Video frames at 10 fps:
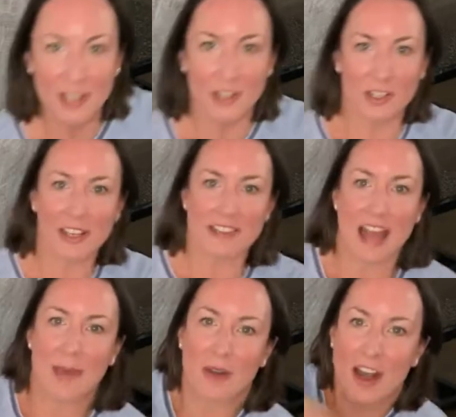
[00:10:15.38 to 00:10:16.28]
you're gonna
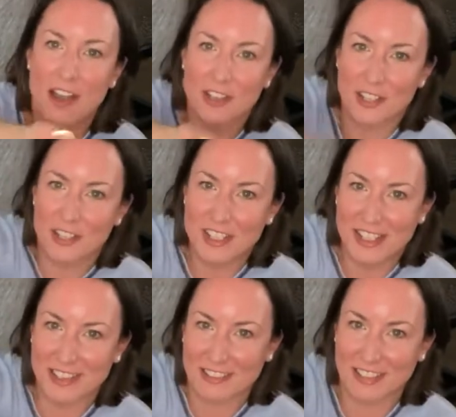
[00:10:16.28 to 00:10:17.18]
tap
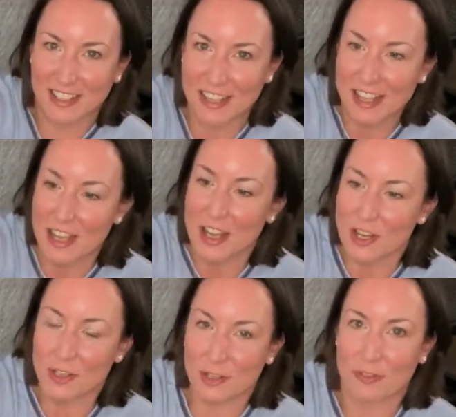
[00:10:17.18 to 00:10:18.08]
underneath
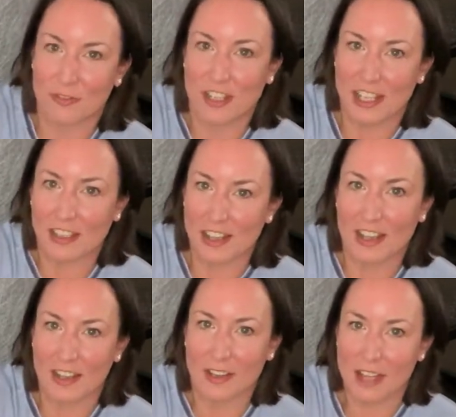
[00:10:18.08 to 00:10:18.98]
your feet,
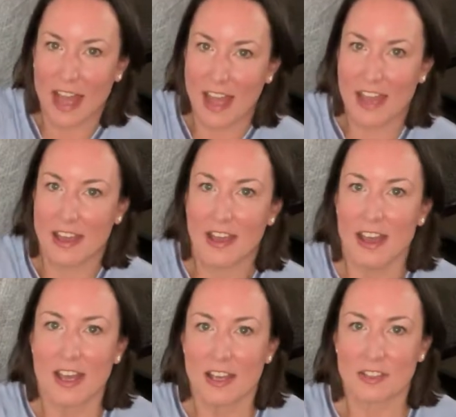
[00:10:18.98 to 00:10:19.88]
okay?
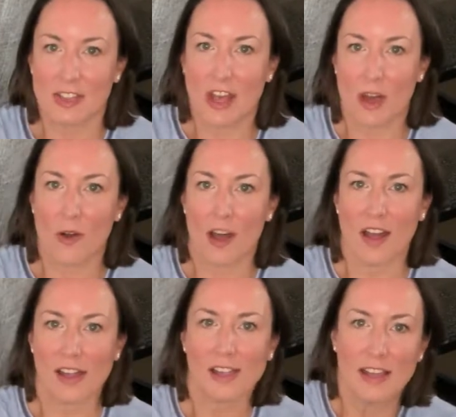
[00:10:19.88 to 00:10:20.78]
So,
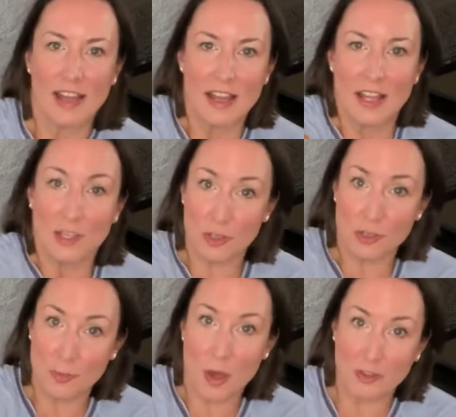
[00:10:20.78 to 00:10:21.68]

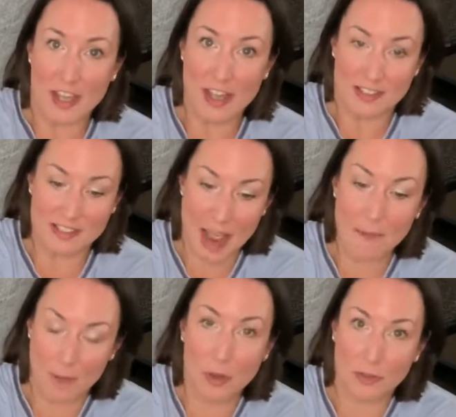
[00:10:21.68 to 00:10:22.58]
use both hands,
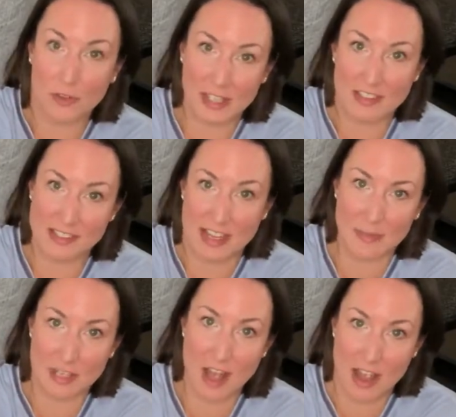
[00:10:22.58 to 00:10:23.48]
tap both feet at the
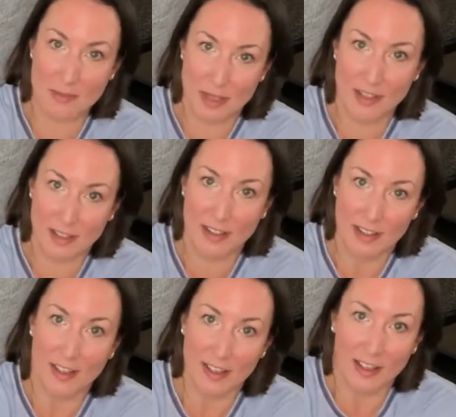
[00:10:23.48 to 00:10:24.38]
same time,
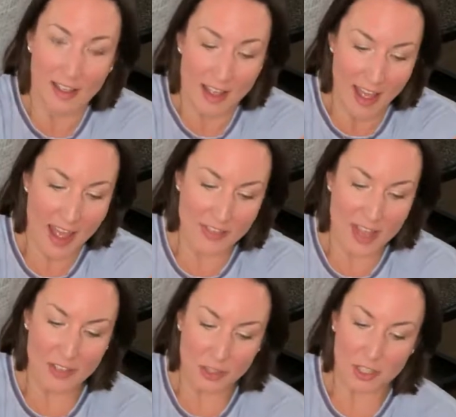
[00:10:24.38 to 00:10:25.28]
and
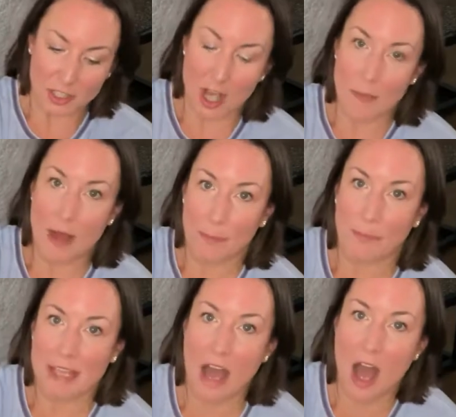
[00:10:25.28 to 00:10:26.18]
then you're gonna come
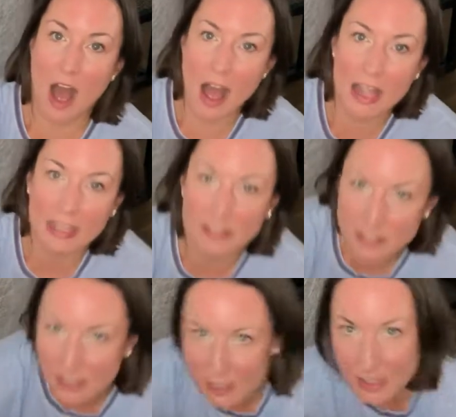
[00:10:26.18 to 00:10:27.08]
up behind